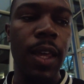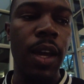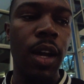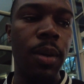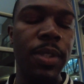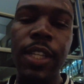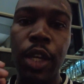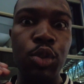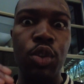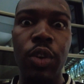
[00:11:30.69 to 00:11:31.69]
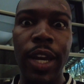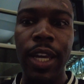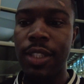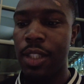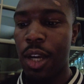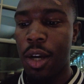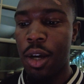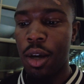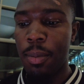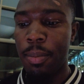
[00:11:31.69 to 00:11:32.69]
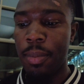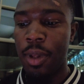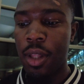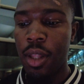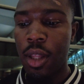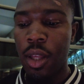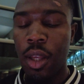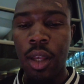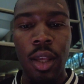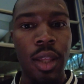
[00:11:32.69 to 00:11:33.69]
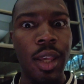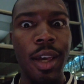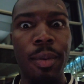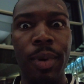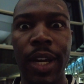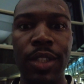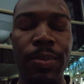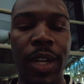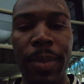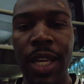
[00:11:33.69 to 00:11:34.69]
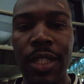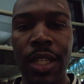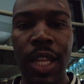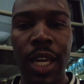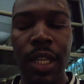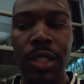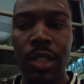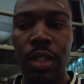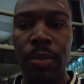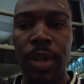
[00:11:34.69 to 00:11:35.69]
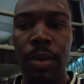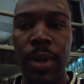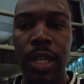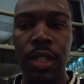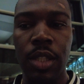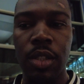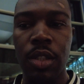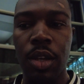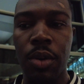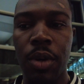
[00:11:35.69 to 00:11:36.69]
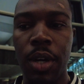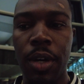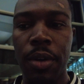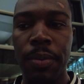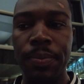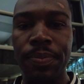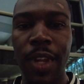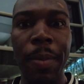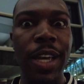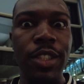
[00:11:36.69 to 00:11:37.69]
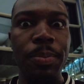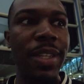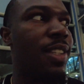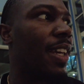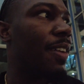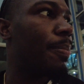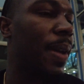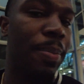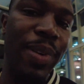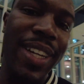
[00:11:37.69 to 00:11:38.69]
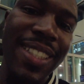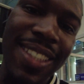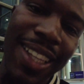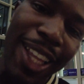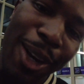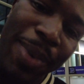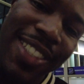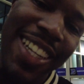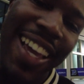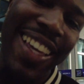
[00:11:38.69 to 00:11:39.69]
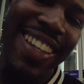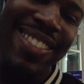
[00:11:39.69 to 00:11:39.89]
Um, sales were great. Um, yeah, bro, it's been amazing. Like it's literally been amazing. So. Um, I'm actually about to give Big Breeze a Letterman jacket.